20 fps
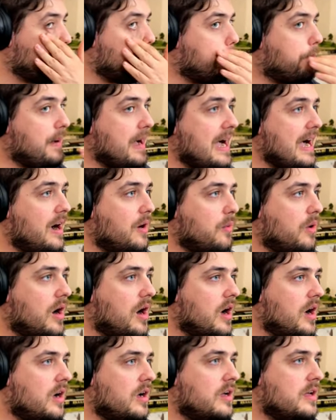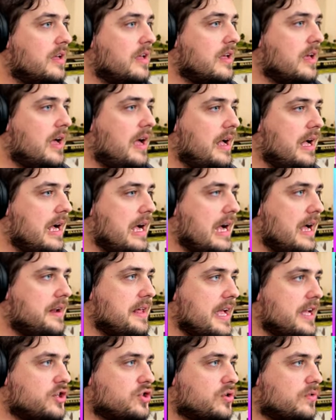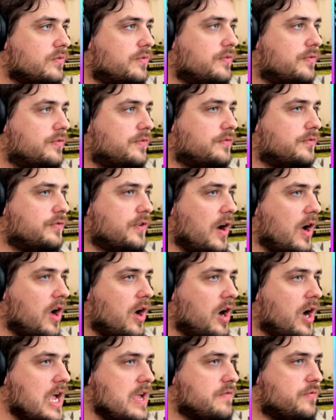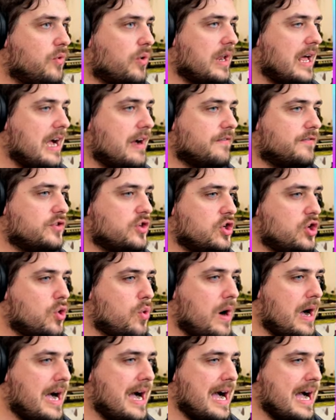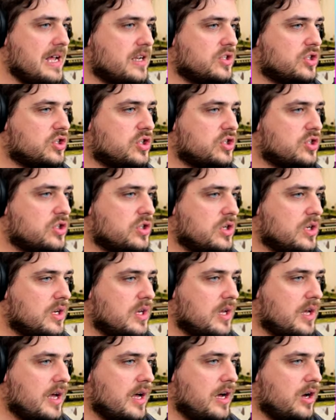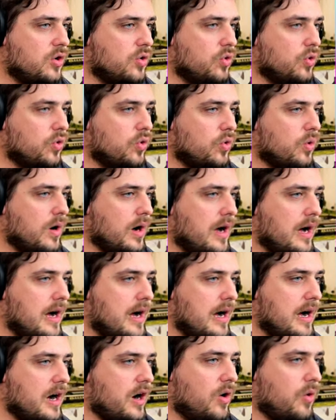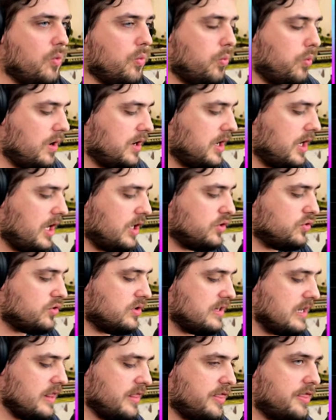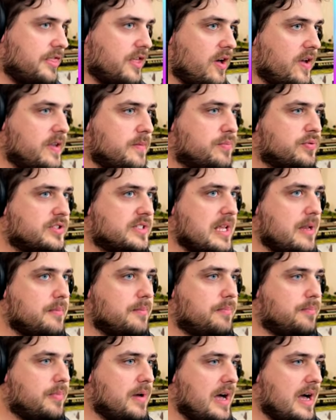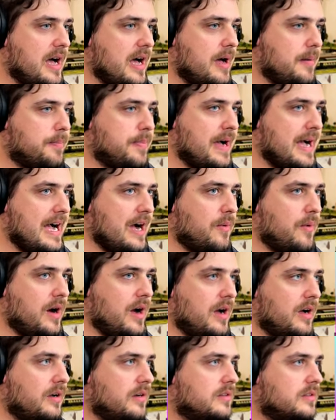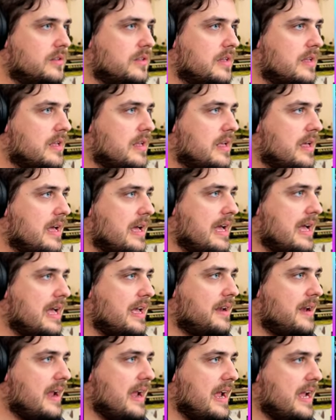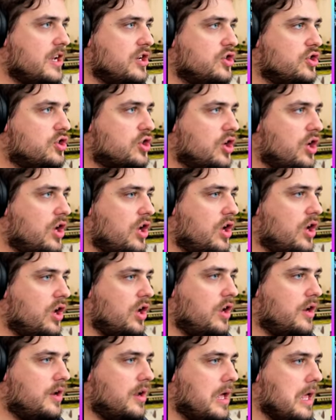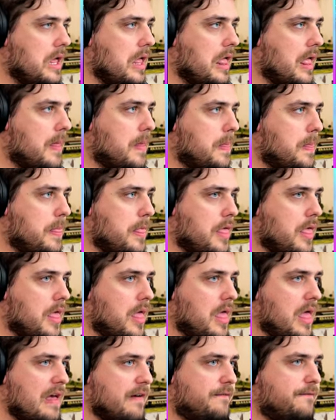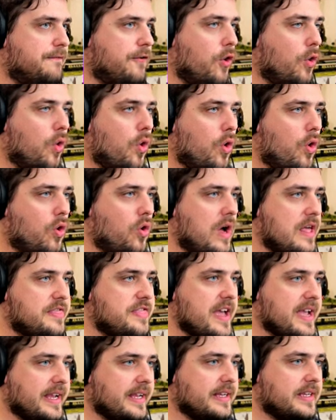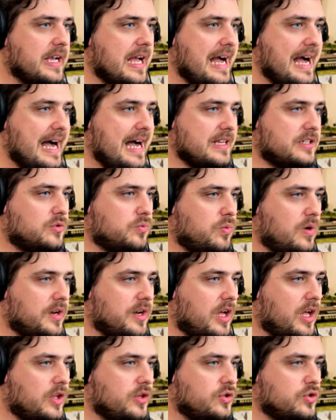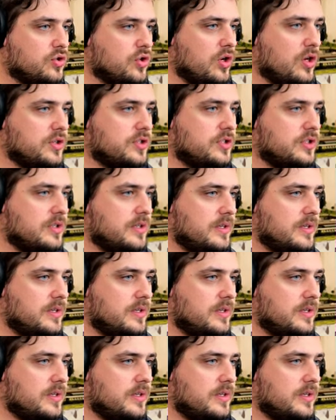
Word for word: power. And engine 5 will have you at ooh, uh, 130% uh, power. And engine uh, 4, I think, at 130%